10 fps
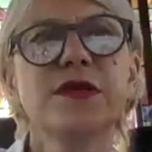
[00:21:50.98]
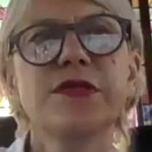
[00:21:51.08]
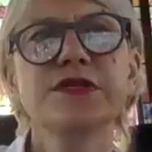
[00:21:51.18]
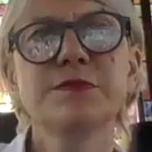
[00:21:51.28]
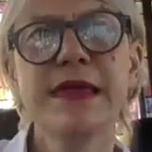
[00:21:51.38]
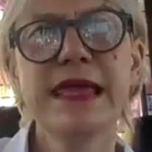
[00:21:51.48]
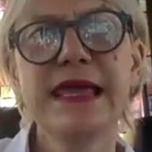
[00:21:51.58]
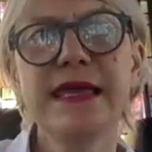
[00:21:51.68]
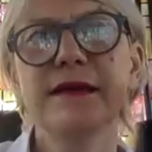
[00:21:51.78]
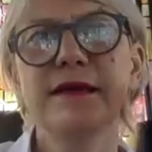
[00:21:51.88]
there's
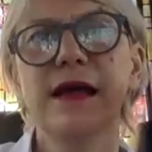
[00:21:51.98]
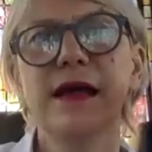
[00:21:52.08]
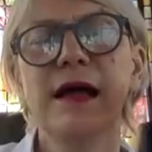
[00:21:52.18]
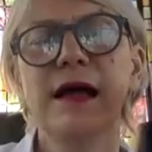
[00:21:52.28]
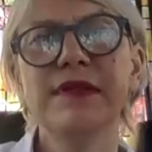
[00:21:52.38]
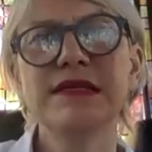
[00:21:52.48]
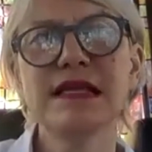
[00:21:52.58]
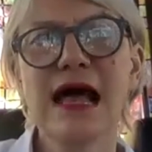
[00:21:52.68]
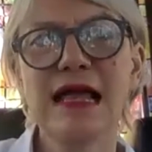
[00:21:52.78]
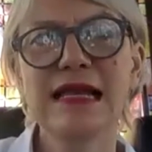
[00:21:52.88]
me, there's
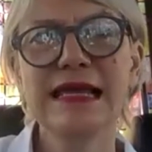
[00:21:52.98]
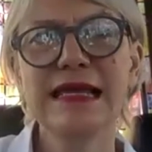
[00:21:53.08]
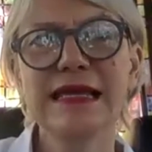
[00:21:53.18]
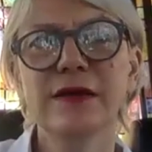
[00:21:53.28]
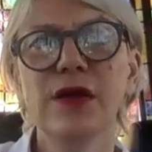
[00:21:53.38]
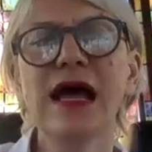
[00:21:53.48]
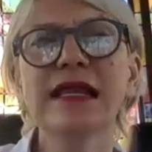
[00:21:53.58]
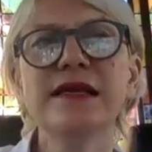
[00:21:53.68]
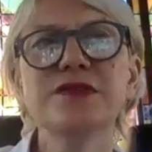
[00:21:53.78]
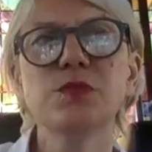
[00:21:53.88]
Ali.
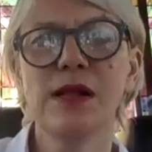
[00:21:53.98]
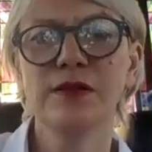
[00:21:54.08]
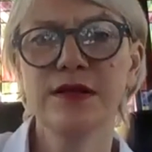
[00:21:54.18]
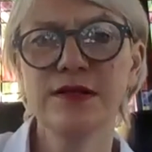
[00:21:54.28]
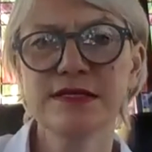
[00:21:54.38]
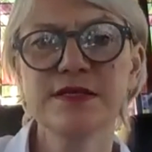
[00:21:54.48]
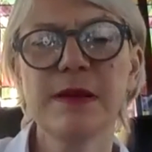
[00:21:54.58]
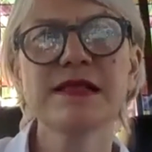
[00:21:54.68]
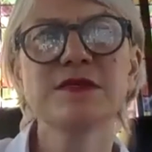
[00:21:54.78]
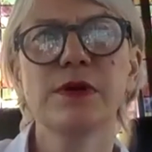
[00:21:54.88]
Ali is wellness. It
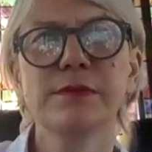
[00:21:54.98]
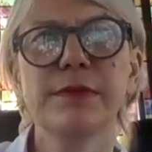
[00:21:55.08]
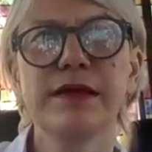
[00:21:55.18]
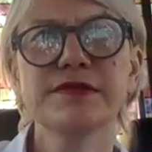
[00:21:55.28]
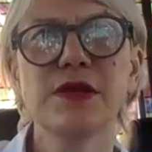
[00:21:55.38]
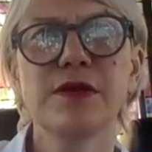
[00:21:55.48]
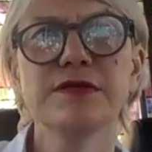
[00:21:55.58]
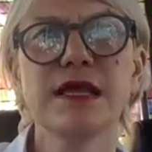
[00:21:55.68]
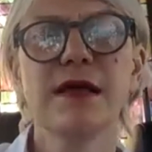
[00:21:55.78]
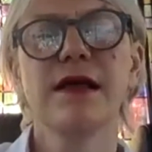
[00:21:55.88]
depends what, so it's